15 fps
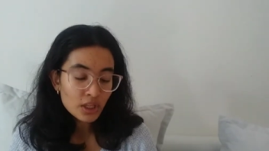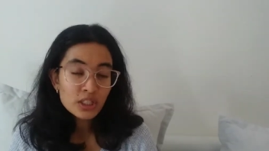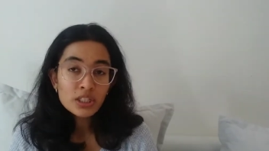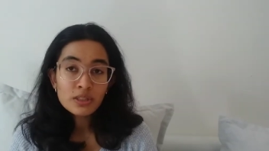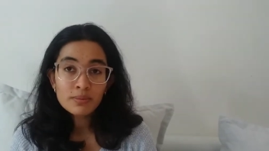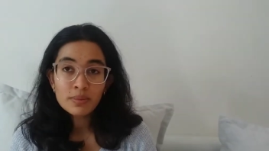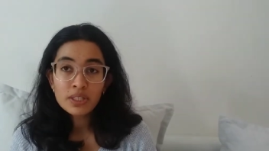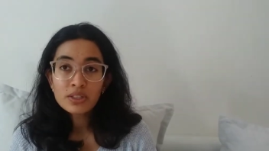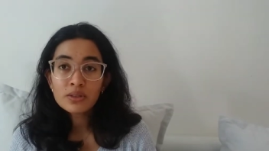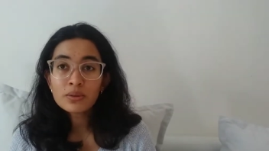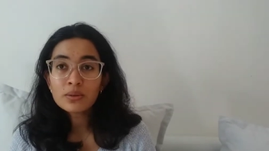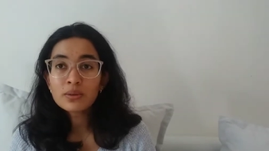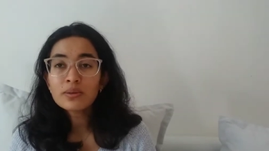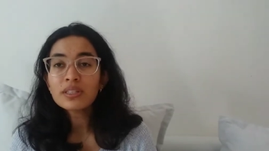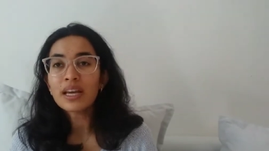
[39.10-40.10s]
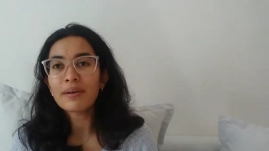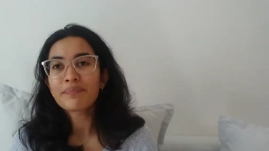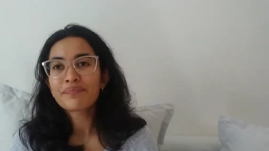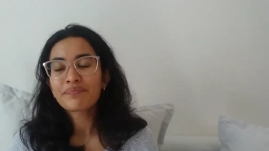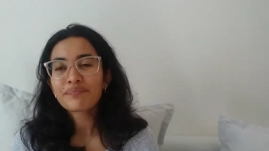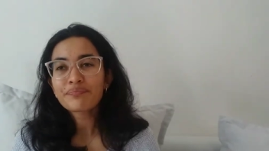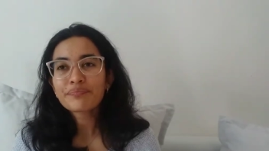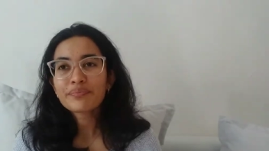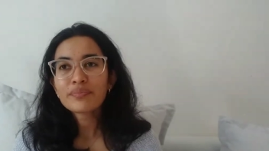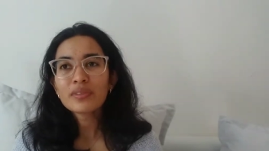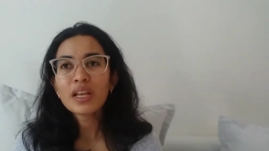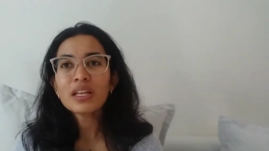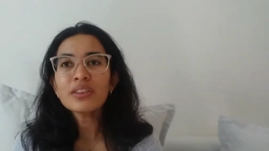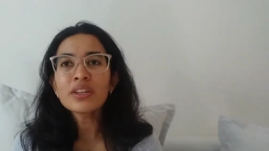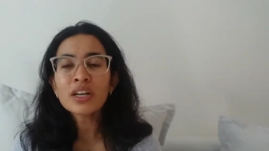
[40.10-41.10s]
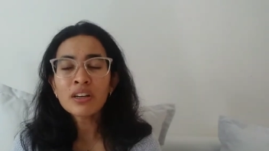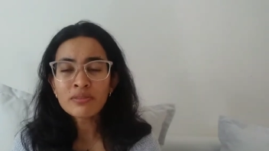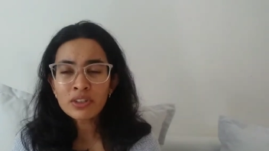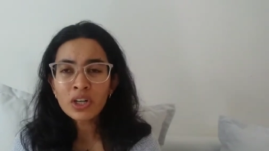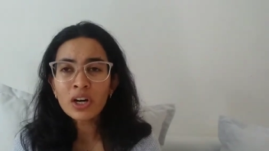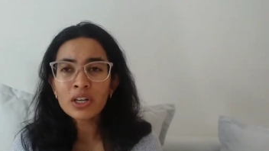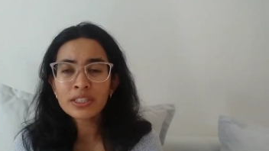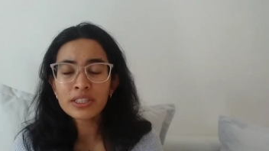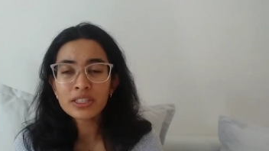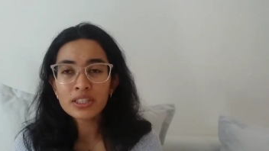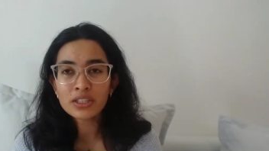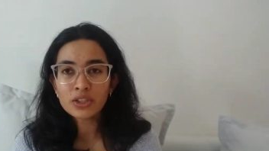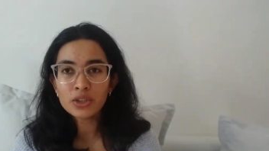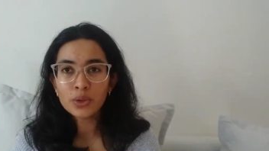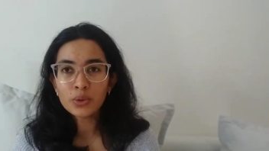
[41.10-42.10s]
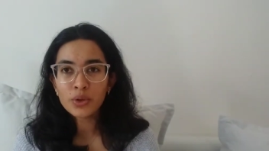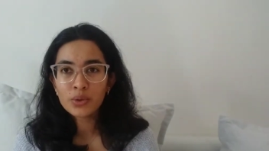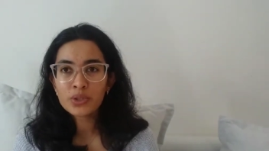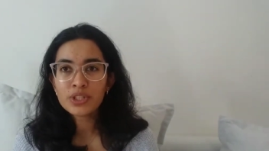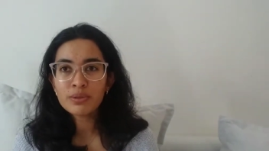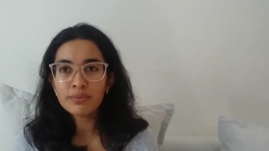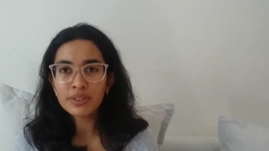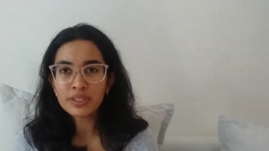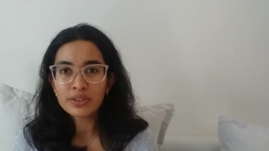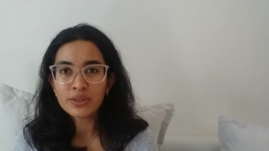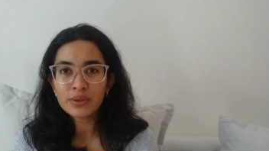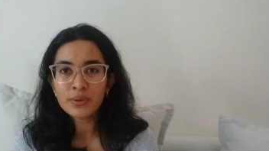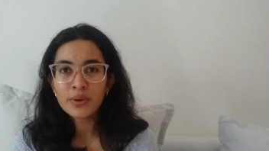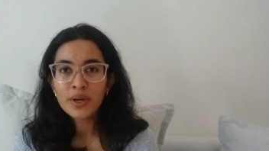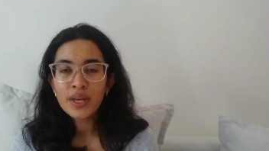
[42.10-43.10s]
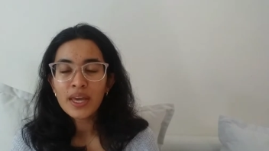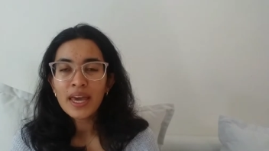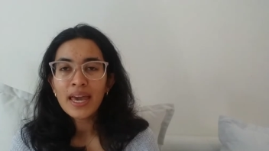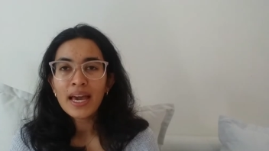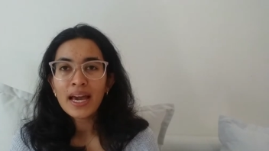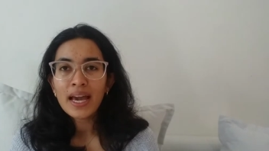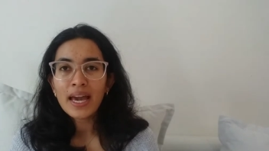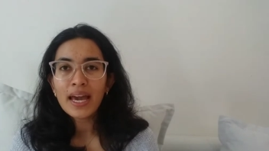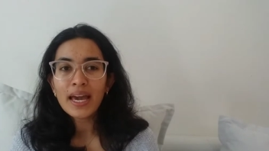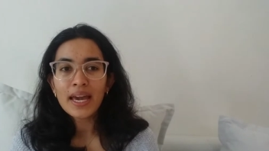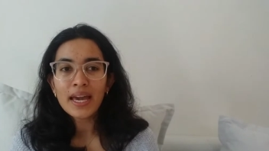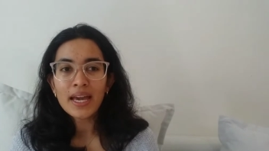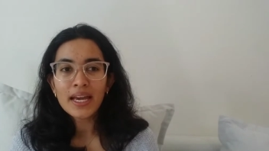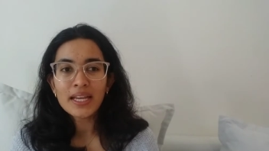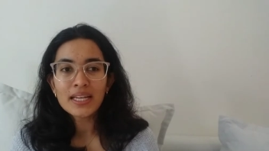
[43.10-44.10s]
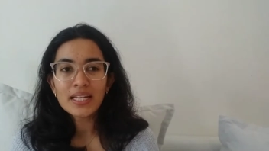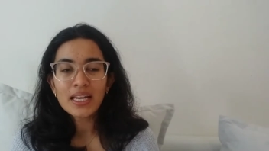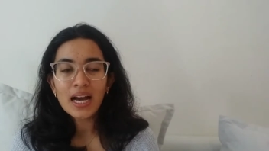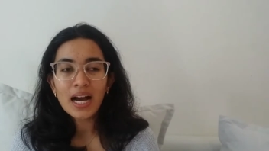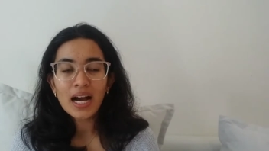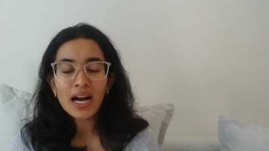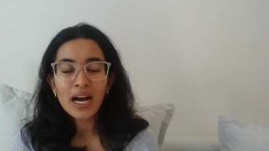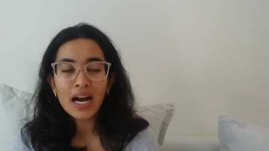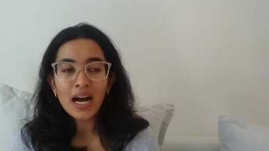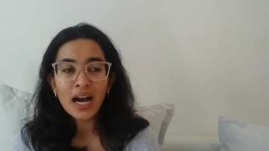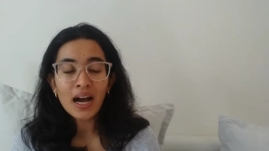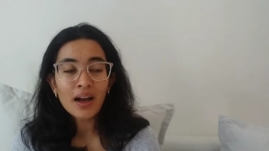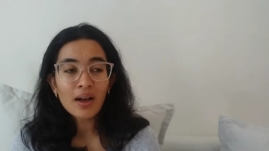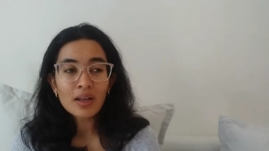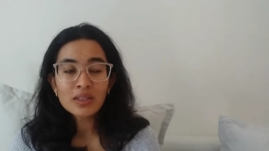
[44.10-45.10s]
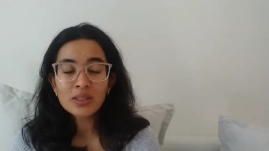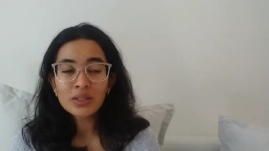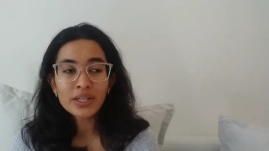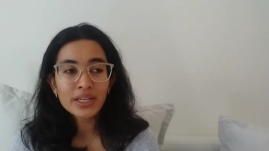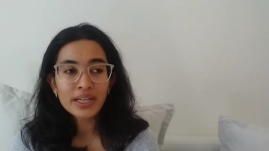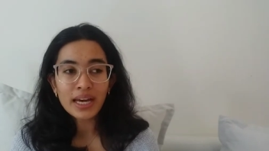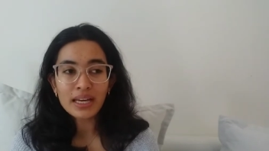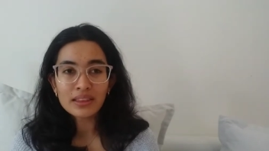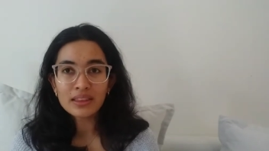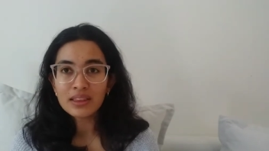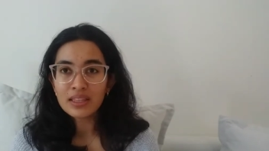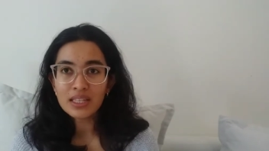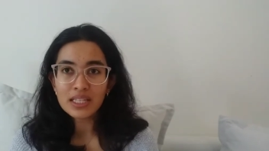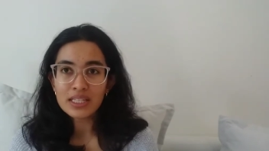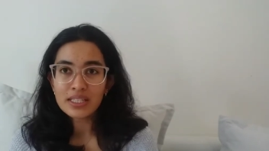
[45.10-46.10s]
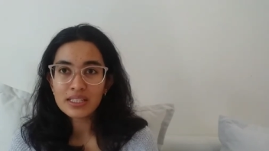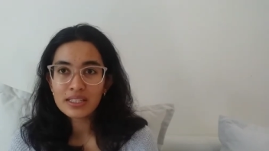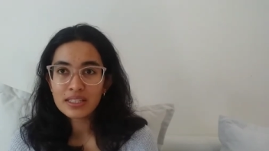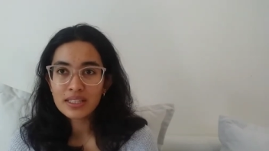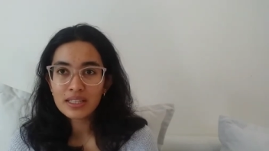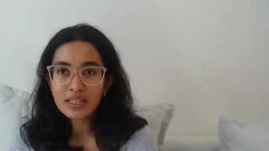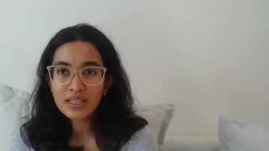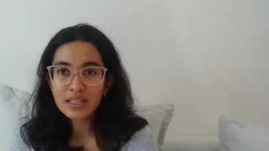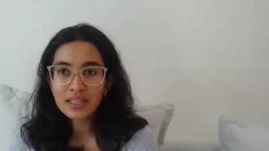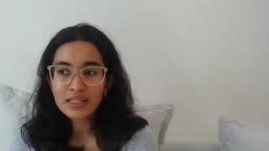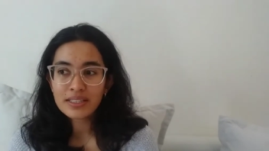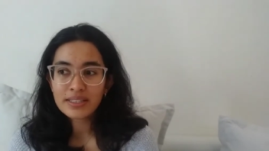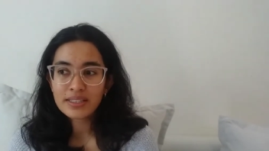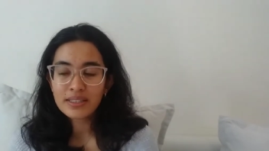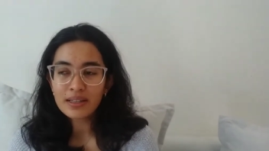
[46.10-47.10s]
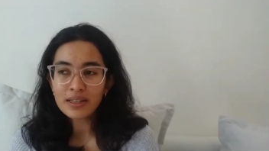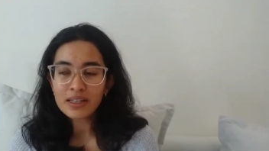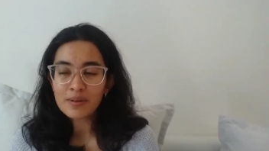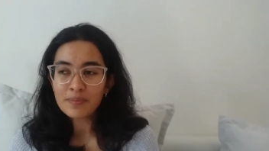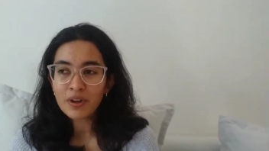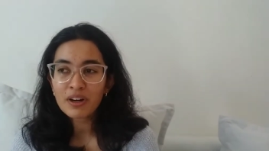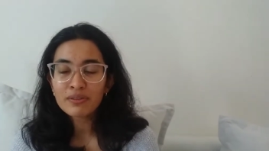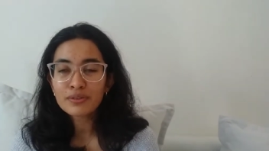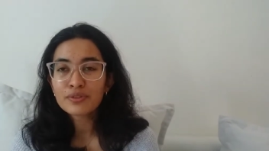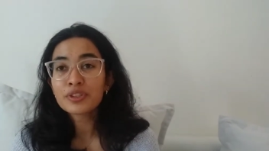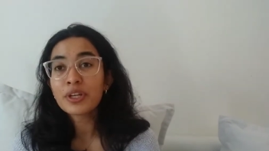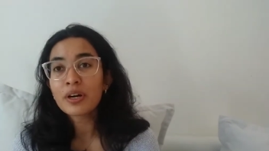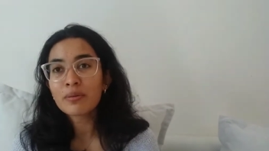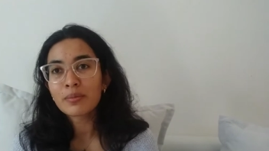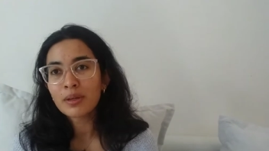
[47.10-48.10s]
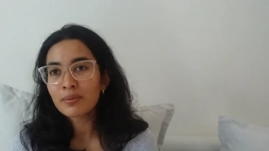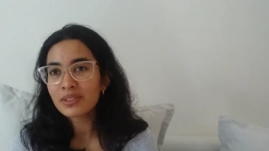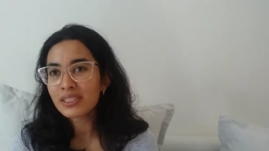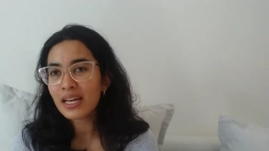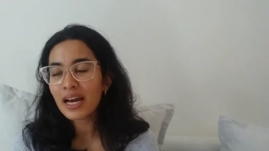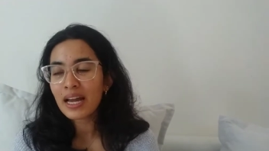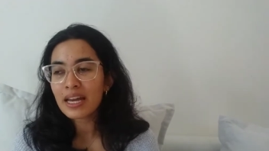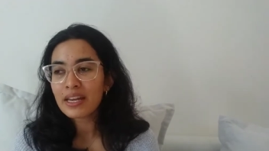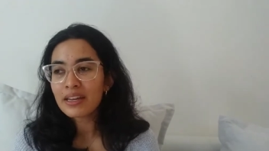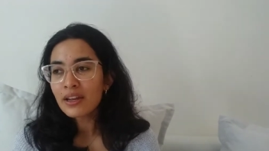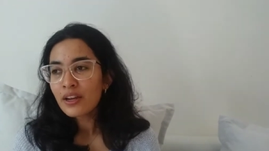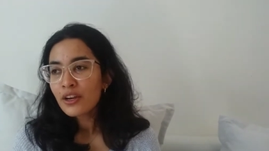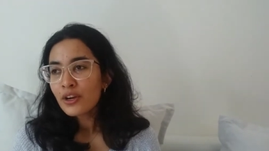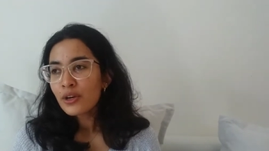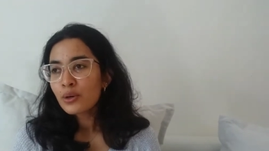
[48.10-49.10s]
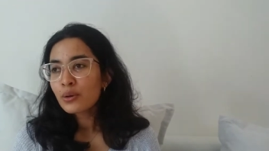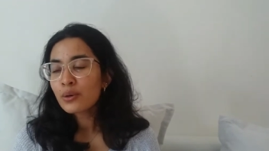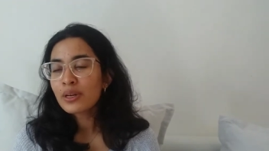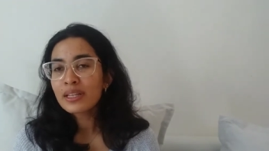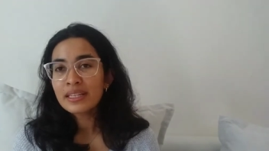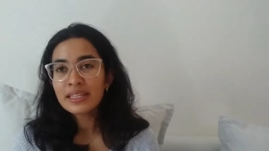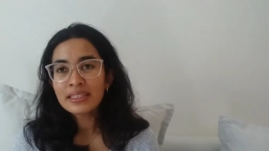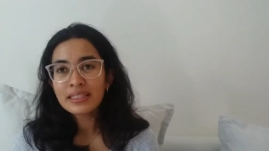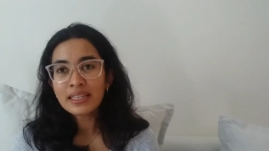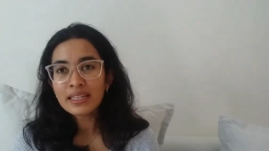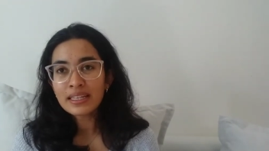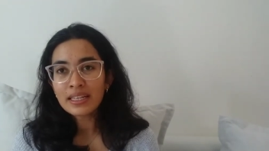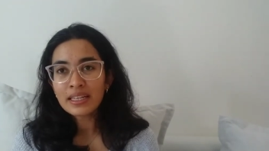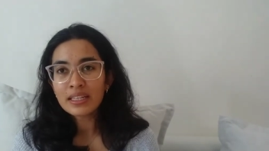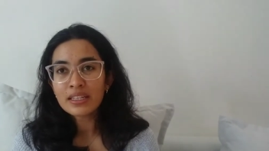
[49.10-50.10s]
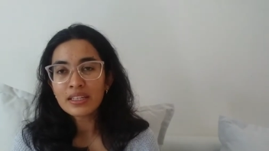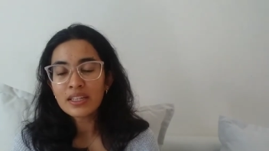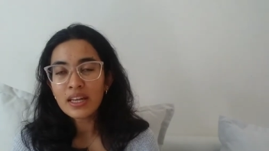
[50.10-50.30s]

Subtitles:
Shimizu. Yeah, the cover artist is Yuko Shimizu, and looking at this cover for the omnibus, I really think it